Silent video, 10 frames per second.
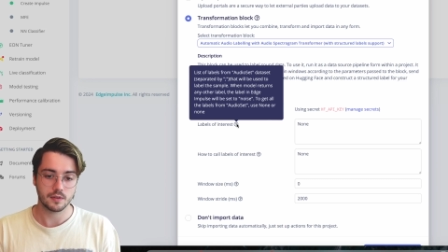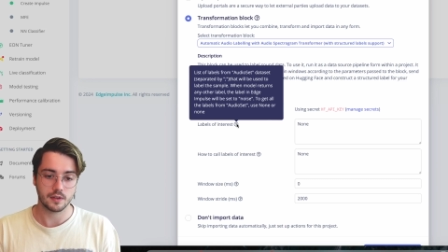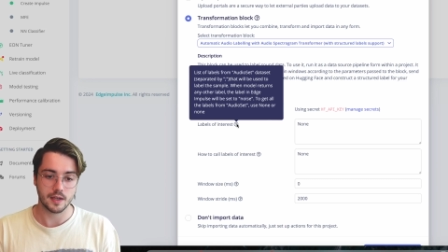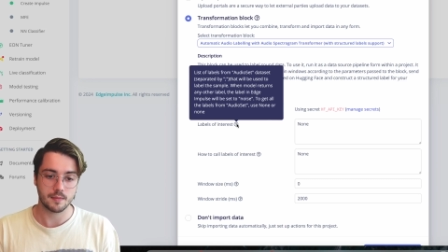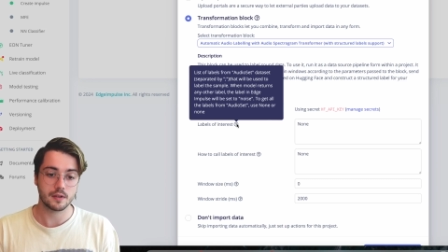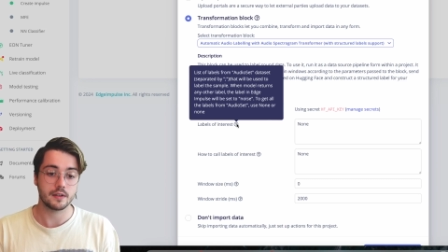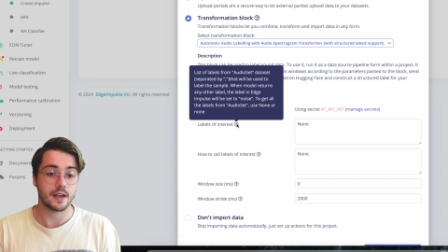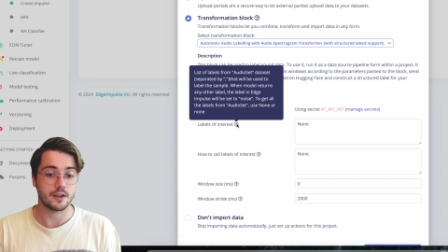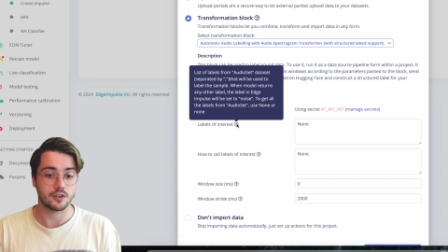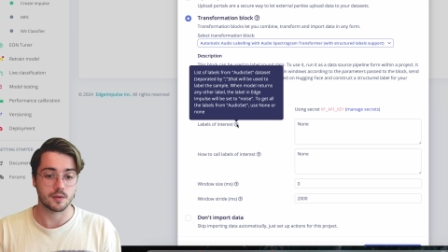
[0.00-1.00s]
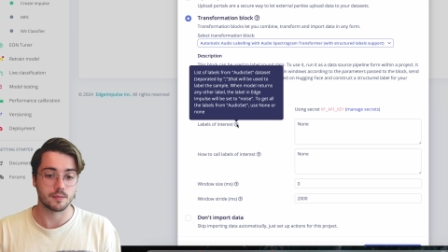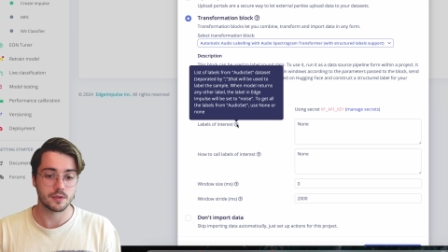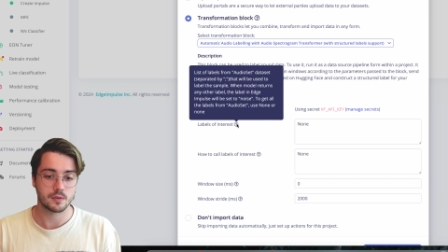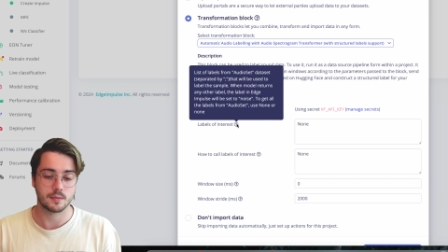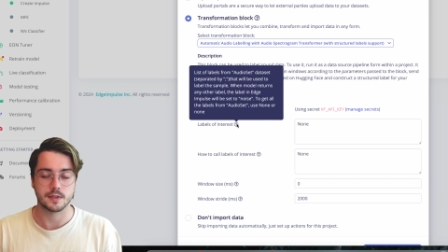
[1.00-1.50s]
the label and edge
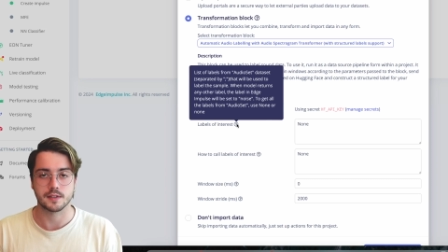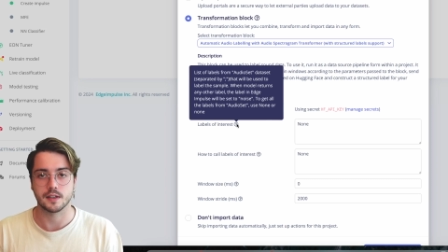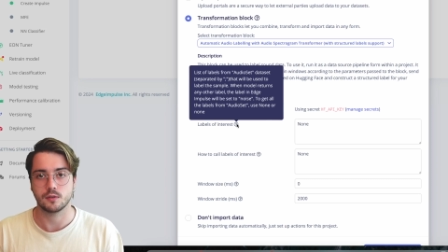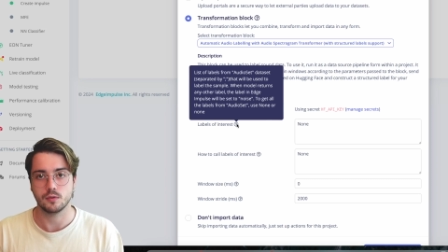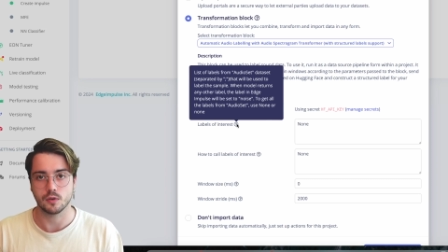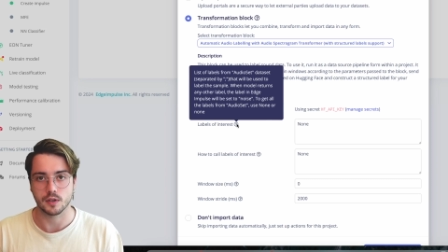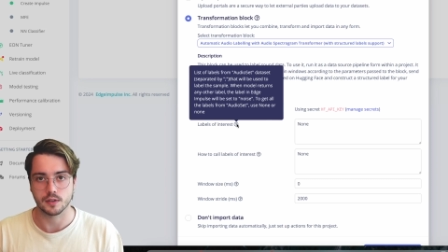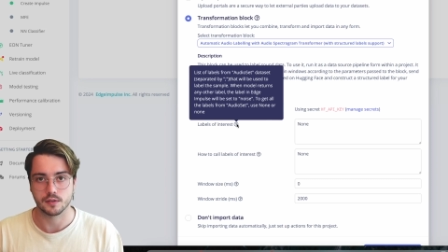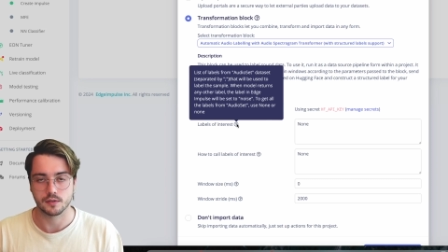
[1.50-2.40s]
impulse will be set to noise.